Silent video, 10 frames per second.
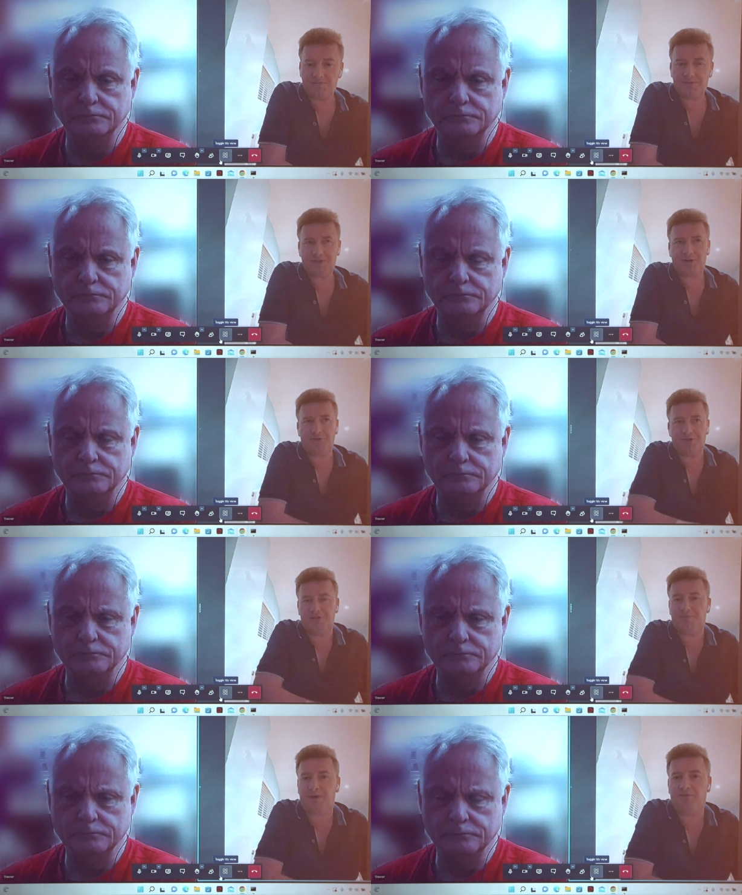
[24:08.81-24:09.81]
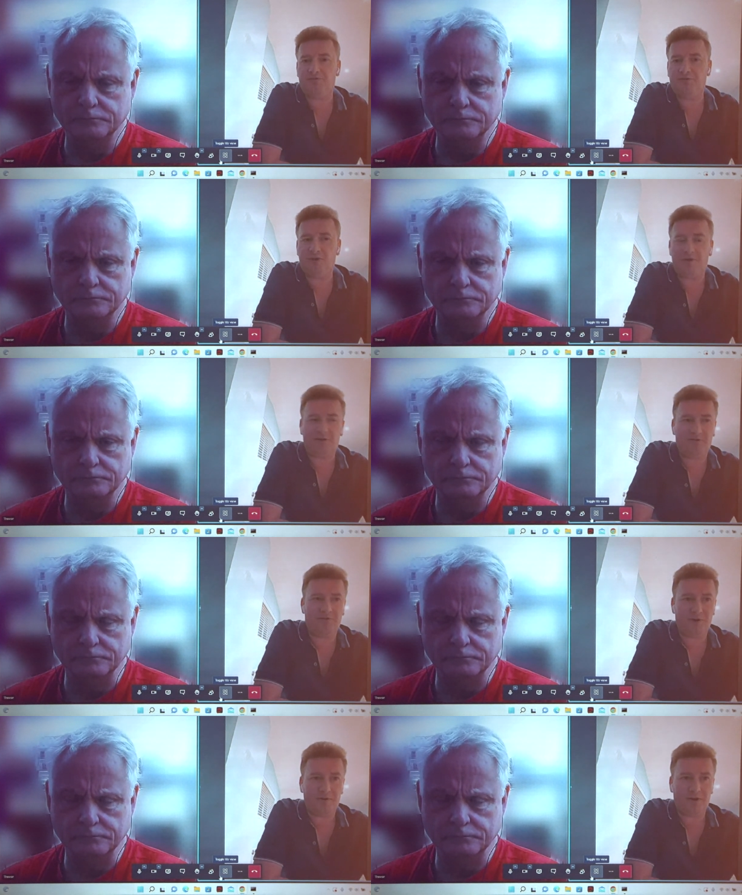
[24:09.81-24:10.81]
Speaker 1: Cyrus has been very,
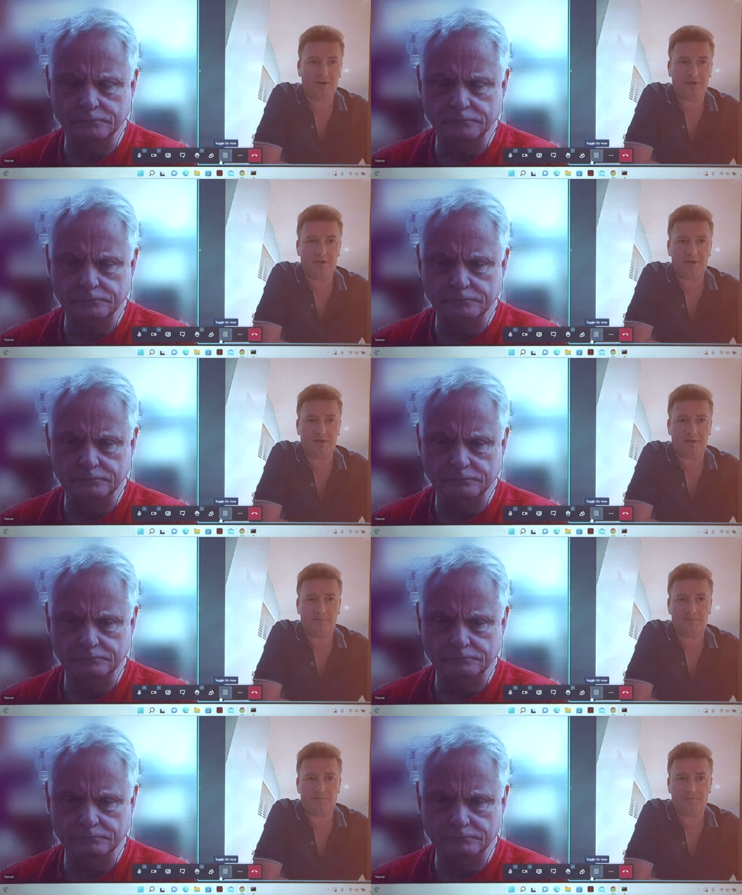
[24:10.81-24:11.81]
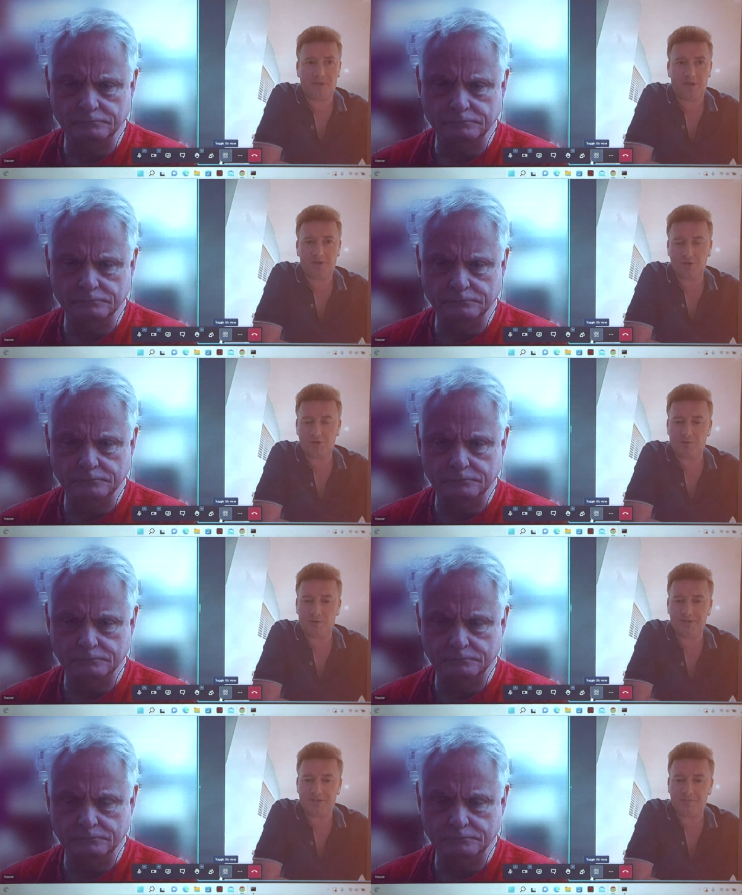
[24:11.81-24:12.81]
very um, good
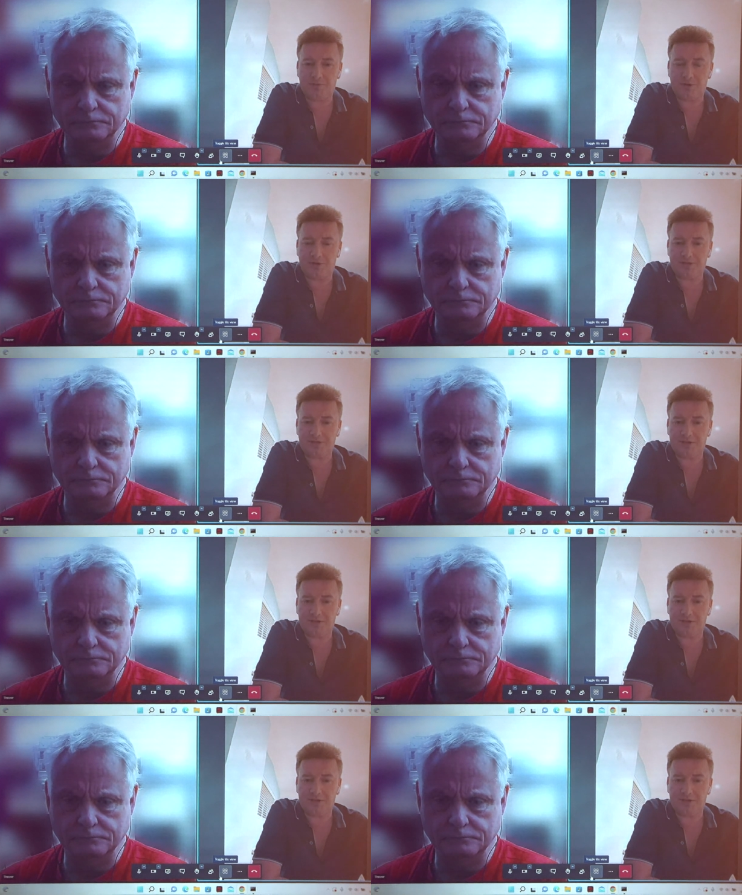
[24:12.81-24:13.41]
quality product.